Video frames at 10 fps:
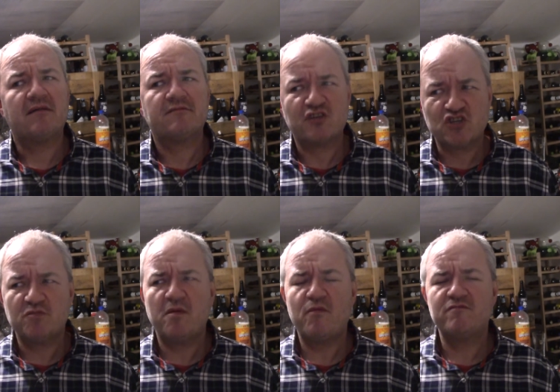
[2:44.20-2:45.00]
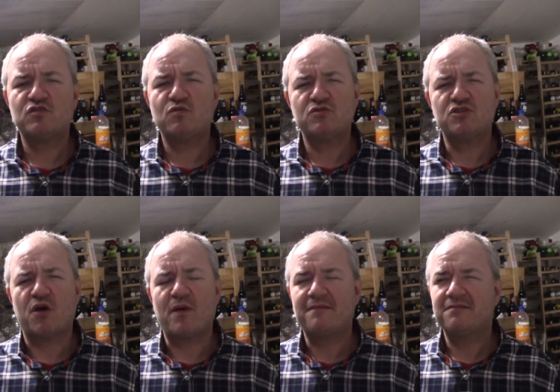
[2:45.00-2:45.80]
For the summer months
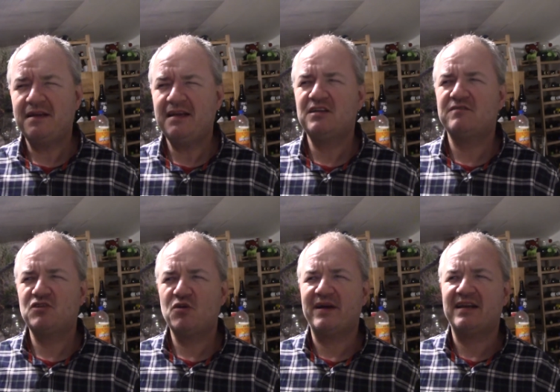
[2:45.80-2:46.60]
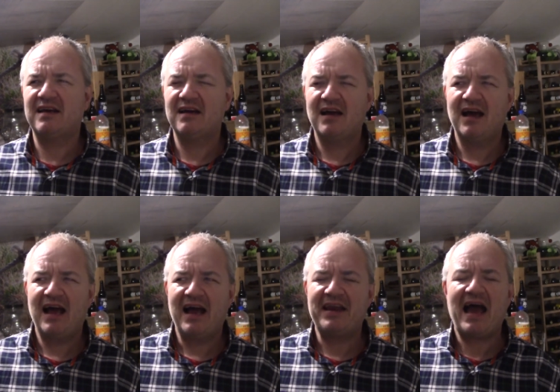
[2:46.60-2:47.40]
also, I'm thinking of doing
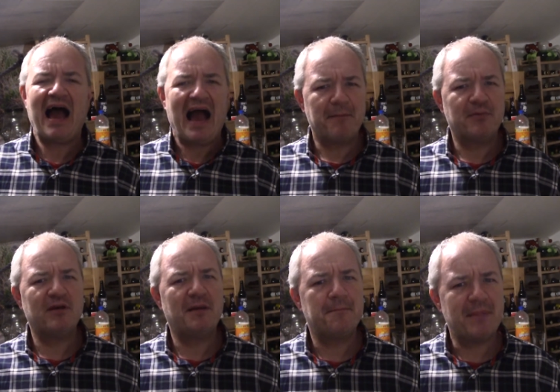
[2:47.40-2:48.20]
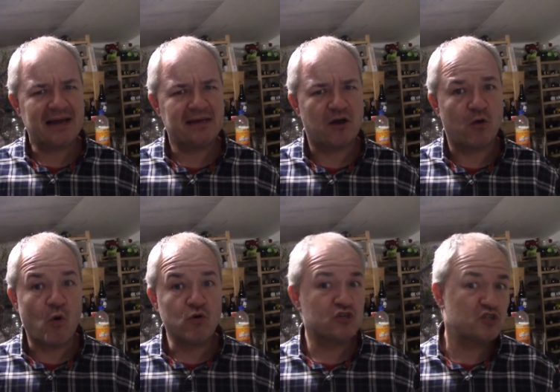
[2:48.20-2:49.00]
an apple and mango,
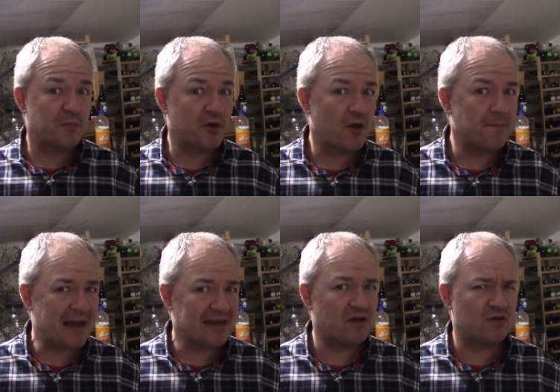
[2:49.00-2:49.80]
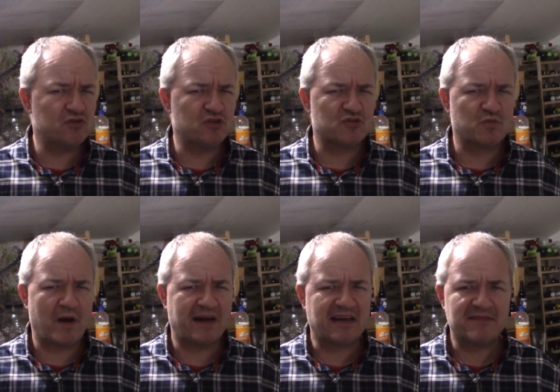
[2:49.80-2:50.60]
or just a pure mango juice
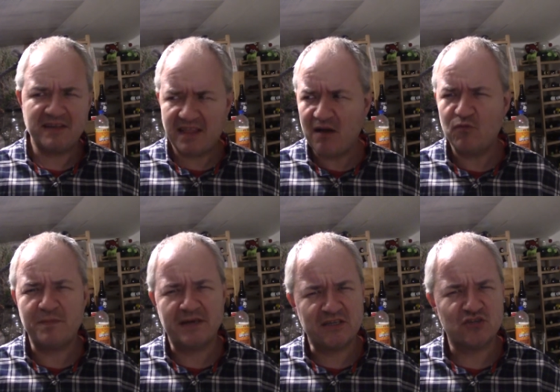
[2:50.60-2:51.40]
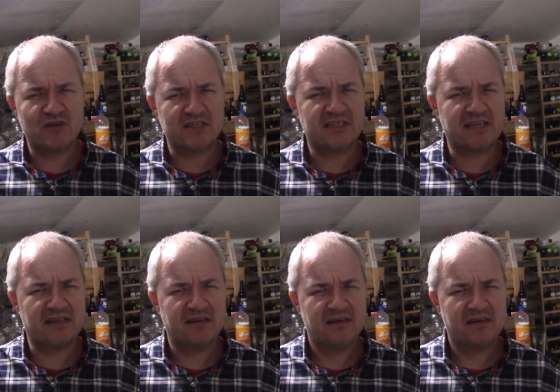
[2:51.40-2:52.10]
wine. I think that would be interesting.